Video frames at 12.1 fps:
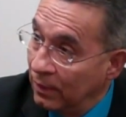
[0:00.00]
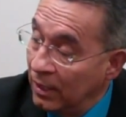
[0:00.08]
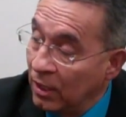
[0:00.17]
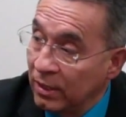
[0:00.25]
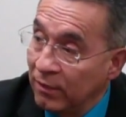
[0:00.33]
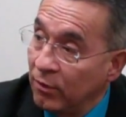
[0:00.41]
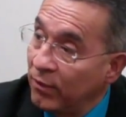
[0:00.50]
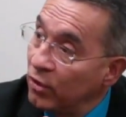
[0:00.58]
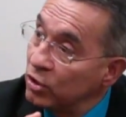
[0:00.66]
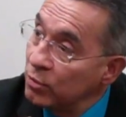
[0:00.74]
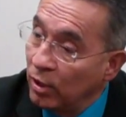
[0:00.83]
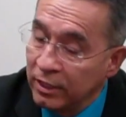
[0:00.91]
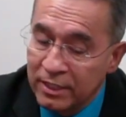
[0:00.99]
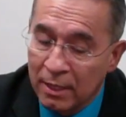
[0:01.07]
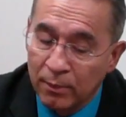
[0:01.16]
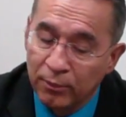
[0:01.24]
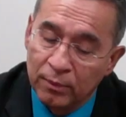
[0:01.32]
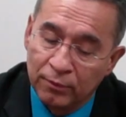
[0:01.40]
And I'll give you a very small
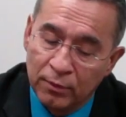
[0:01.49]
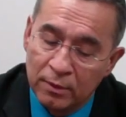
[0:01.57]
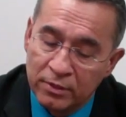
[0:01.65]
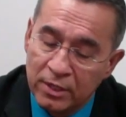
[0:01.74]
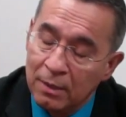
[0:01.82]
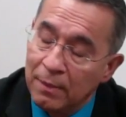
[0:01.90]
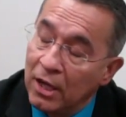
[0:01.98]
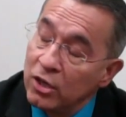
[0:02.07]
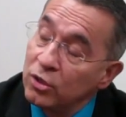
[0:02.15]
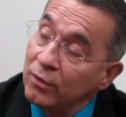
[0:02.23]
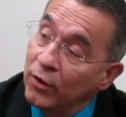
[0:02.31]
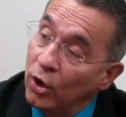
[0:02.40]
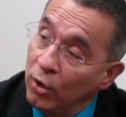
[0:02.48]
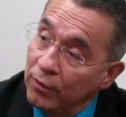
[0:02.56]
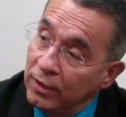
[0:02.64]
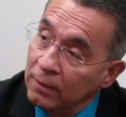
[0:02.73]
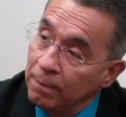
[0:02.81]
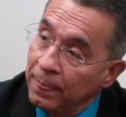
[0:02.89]
example from the city manager of
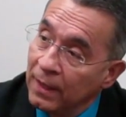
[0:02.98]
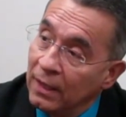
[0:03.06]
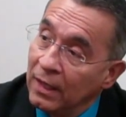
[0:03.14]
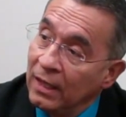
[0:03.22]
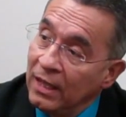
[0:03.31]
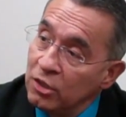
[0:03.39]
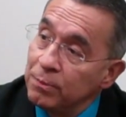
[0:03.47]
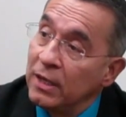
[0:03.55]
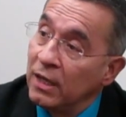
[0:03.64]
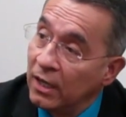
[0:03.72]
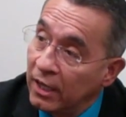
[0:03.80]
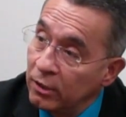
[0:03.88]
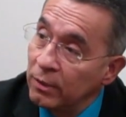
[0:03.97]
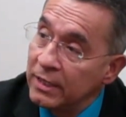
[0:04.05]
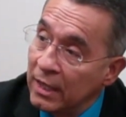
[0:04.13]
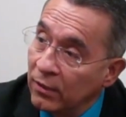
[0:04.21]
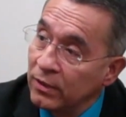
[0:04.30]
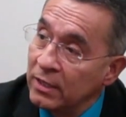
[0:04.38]
Irving. He spent
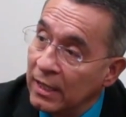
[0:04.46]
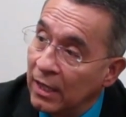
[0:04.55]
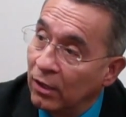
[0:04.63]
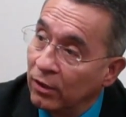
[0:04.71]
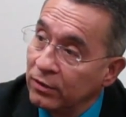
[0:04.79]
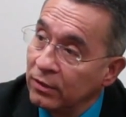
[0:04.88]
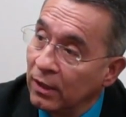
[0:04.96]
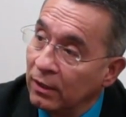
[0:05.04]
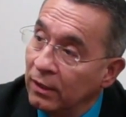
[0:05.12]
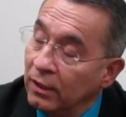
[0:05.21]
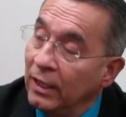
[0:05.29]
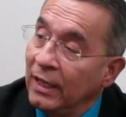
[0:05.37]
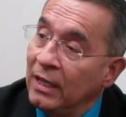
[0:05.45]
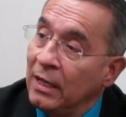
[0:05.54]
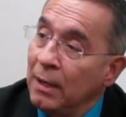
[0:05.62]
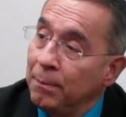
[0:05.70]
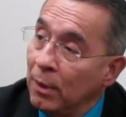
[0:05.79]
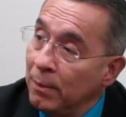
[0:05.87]
$100,000 in
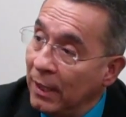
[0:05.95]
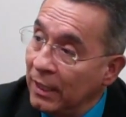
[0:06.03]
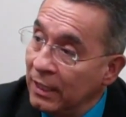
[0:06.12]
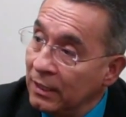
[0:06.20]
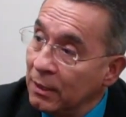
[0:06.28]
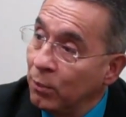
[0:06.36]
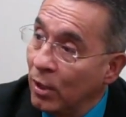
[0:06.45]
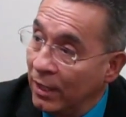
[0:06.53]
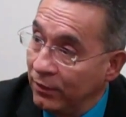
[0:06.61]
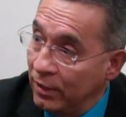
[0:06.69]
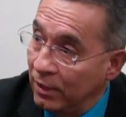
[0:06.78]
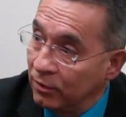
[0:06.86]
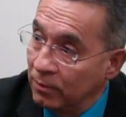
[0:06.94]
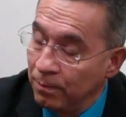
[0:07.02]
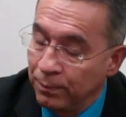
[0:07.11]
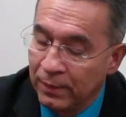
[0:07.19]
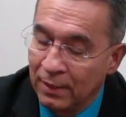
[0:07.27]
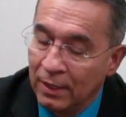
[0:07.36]
implementing the process.
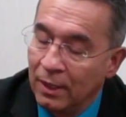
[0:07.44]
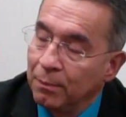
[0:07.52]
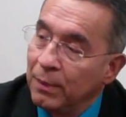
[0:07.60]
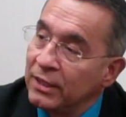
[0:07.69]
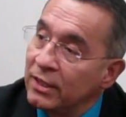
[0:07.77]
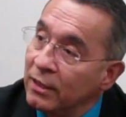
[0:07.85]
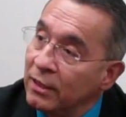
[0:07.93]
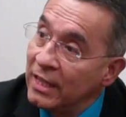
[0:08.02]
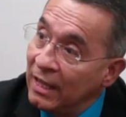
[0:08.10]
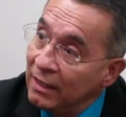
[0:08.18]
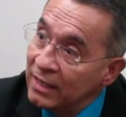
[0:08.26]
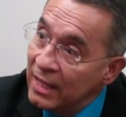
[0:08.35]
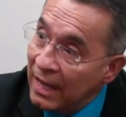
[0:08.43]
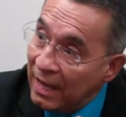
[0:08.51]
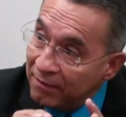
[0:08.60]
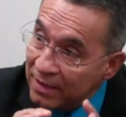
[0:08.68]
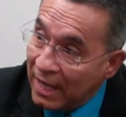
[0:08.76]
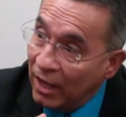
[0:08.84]
But they
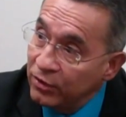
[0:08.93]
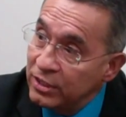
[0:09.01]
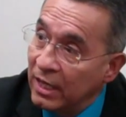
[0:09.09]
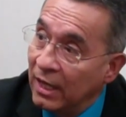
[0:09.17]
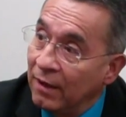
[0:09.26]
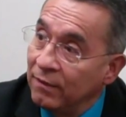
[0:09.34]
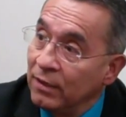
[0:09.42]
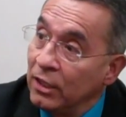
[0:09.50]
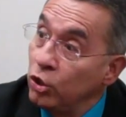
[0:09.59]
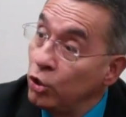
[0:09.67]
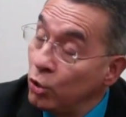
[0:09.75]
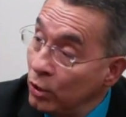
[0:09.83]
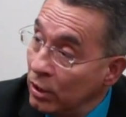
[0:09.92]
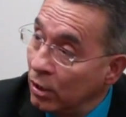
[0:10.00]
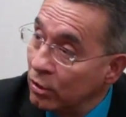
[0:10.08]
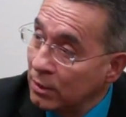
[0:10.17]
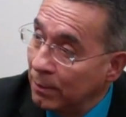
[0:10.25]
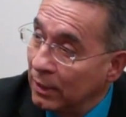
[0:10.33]
have now saved, in 2
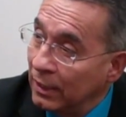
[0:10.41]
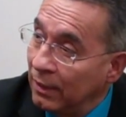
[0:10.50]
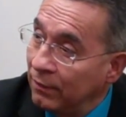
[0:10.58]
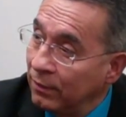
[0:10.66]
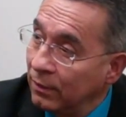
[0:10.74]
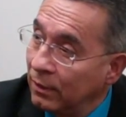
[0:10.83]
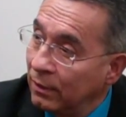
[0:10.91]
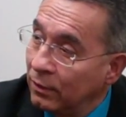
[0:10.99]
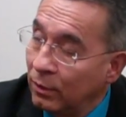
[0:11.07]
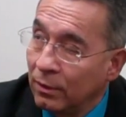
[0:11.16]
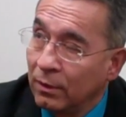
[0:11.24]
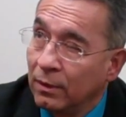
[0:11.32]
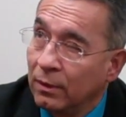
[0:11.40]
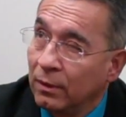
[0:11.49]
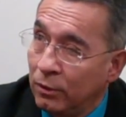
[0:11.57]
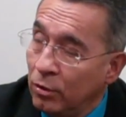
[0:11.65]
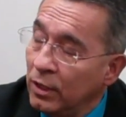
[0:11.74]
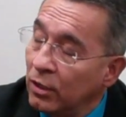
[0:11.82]
years, I believe,
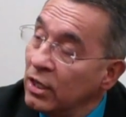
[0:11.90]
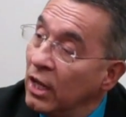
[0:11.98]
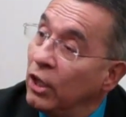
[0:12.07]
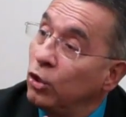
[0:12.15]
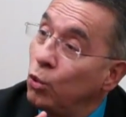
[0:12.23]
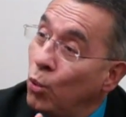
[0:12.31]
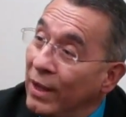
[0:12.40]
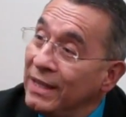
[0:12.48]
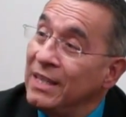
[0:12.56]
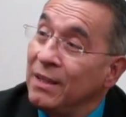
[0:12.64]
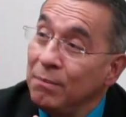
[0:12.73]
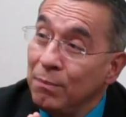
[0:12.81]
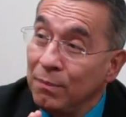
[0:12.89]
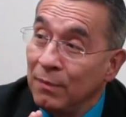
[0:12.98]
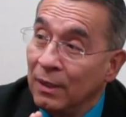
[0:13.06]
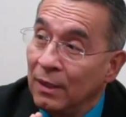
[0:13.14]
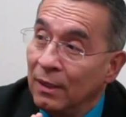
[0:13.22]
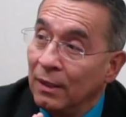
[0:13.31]
2 years, $20
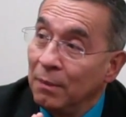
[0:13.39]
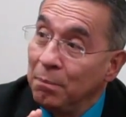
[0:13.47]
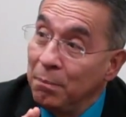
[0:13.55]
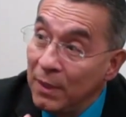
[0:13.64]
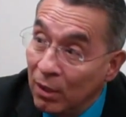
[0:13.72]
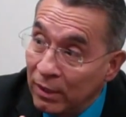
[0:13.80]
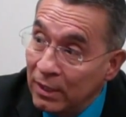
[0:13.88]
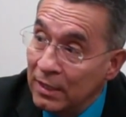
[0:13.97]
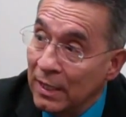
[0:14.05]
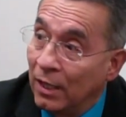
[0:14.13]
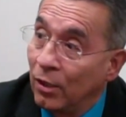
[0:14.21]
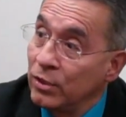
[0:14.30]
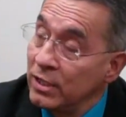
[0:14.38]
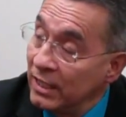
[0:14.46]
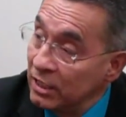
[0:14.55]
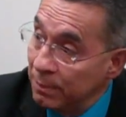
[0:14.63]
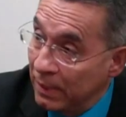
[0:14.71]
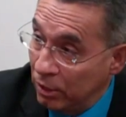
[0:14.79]
million in
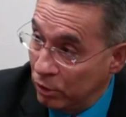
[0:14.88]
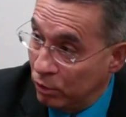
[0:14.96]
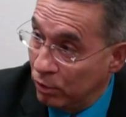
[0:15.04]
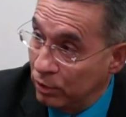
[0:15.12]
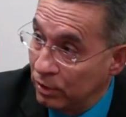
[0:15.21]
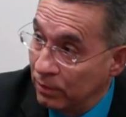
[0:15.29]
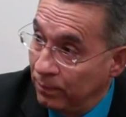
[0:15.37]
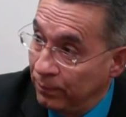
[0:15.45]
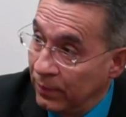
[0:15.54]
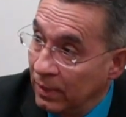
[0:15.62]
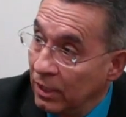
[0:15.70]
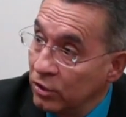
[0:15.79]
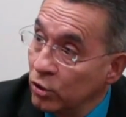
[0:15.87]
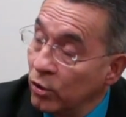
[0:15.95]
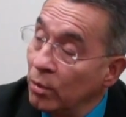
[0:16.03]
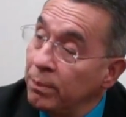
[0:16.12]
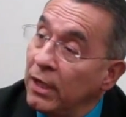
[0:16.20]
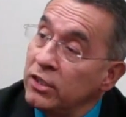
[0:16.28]
expenditures. So
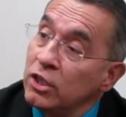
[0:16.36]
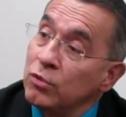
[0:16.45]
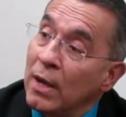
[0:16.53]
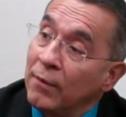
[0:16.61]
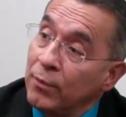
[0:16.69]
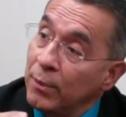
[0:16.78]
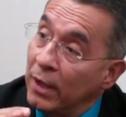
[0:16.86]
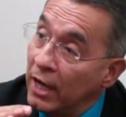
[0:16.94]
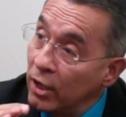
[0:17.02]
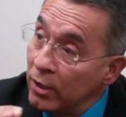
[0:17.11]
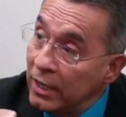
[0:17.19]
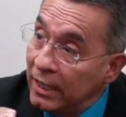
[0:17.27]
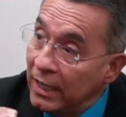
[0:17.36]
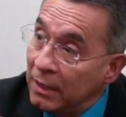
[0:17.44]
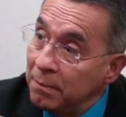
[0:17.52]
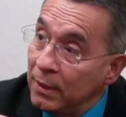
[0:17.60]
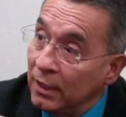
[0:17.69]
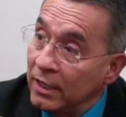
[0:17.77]
their budget dropped from
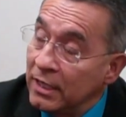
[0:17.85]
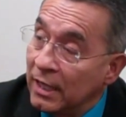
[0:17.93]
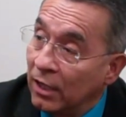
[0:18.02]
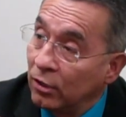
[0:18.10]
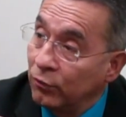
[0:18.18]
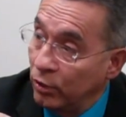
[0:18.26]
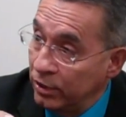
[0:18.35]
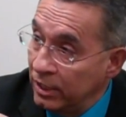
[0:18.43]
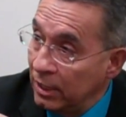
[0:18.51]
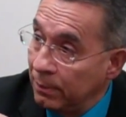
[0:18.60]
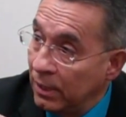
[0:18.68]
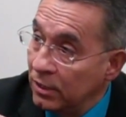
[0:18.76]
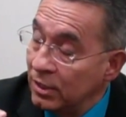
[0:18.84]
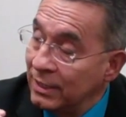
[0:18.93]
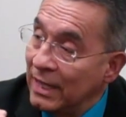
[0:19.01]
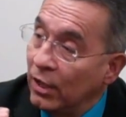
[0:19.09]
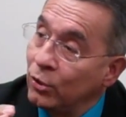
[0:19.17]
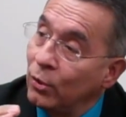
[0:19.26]
$188 million for a city budget
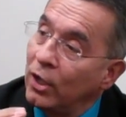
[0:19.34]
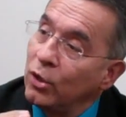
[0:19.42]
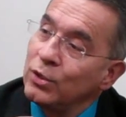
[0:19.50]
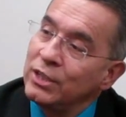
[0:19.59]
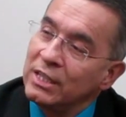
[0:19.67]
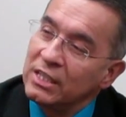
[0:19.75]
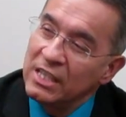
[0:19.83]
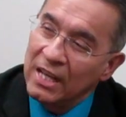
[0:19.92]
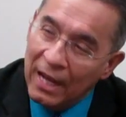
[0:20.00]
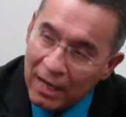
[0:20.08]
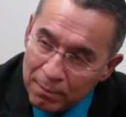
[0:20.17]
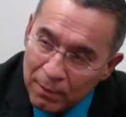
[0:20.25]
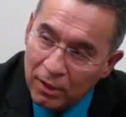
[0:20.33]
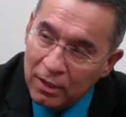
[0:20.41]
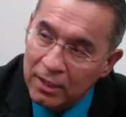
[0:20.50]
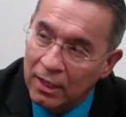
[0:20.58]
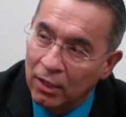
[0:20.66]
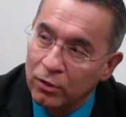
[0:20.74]
down to $168
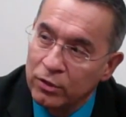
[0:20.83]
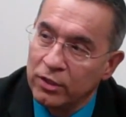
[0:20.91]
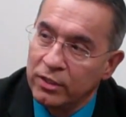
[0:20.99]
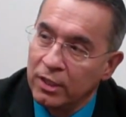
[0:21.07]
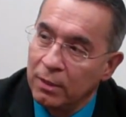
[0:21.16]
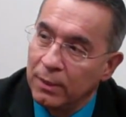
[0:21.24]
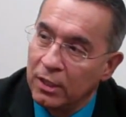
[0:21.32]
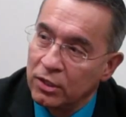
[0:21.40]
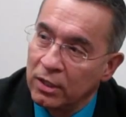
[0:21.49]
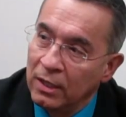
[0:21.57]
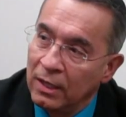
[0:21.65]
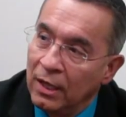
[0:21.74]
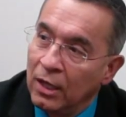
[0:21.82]
million a city budget